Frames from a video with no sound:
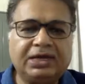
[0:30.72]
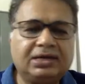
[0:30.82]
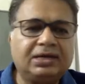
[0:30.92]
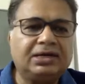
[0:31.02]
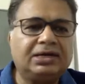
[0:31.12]

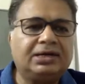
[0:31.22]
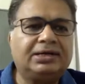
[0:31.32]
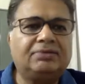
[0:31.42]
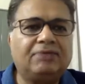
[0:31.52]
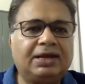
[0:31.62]

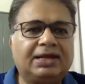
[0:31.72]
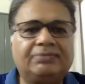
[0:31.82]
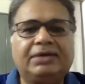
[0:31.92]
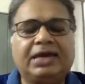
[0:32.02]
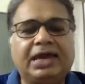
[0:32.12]

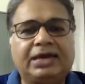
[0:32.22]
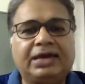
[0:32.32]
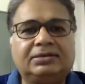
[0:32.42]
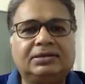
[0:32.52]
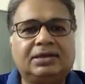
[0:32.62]
welcome
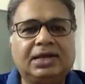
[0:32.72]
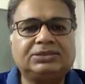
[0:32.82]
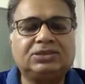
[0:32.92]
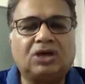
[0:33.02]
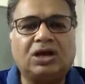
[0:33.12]
again.
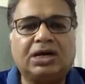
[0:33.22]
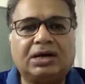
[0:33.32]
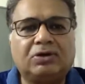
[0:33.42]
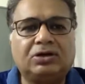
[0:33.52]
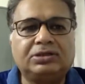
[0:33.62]
Let's talk
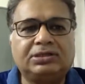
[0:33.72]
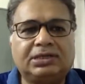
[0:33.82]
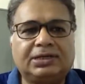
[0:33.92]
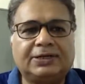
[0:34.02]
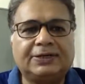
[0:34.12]
about
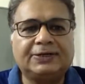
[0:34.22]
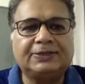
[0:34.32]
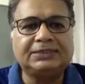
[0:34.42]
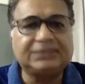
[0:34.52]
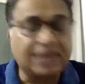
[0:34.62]

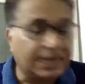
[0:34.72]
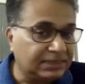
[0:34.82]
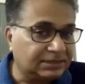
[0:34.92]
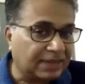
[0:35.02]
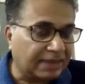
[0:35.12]
the
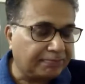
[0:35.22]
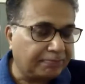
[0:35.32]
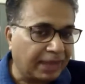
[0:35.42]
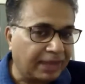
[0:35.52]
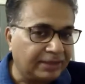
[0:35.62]
Chinese app
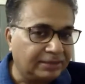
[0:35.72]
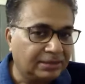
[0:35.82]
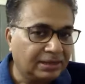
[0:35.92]
ban